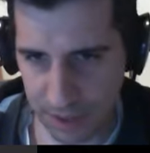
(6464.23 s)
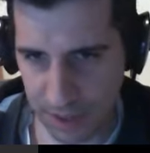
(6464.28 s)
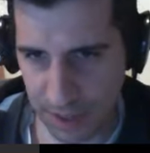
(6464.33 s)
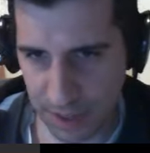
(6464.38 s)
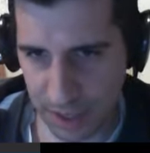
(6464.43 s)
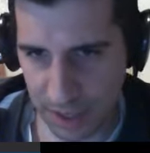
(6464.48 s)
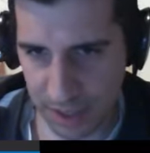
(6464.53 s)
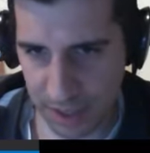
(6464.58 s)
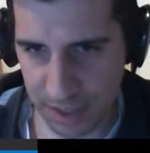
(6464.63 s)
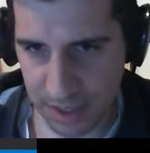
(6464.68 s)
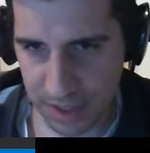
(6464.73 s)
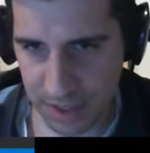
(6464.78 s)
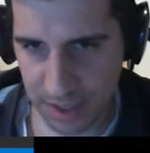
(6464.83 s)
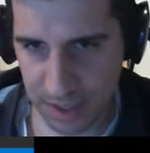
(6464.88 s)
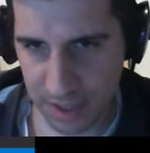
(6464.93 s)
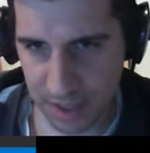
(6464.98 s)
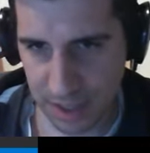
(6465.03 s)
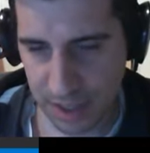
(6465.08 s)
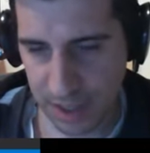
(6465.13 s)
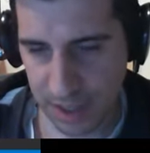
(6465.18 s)
it is
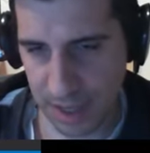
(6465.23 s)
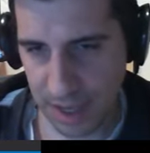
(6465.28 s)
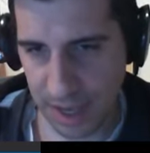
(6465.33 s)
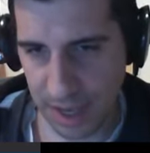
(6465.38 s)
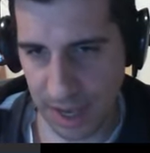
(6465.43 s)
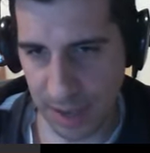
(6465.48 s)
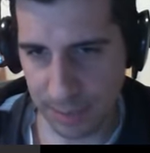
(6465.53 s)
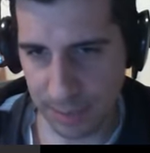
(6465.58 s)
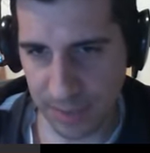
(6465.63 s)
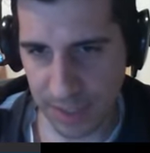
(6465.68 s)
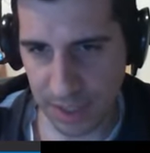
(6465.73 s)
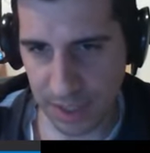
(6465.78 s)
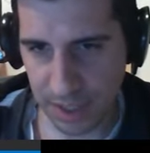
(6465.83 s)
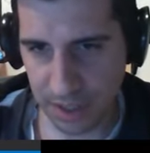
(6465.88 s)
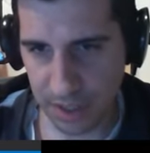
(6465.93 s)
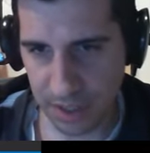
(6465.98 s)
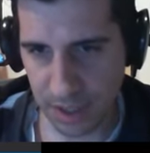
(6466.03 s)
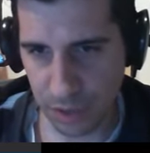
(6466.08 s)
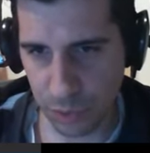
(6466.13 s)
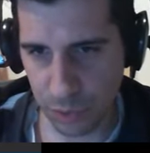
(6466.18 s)
empty,
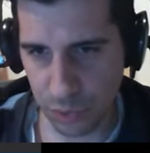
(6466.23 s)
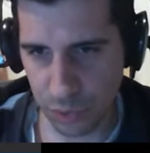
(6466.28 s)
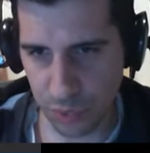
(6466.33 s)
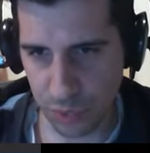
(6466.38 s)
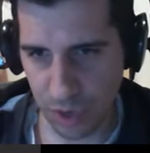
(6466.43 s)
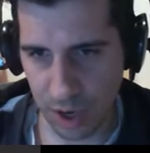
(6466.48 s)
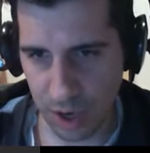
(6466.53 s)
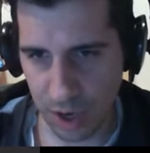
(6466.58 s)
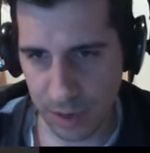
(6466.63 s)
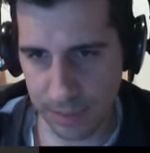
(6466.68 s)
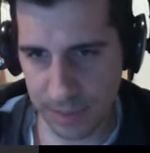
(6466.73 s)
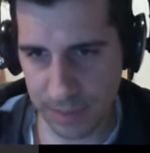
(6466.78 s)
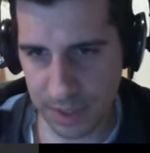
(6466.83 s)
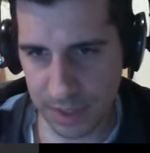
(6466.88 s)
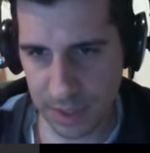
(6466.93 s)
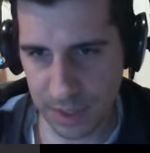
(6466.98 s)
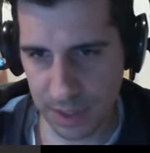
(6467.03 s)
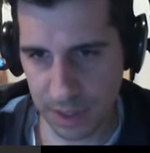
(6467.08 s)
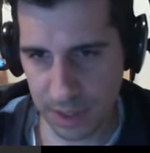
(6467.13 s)
then use ROMs.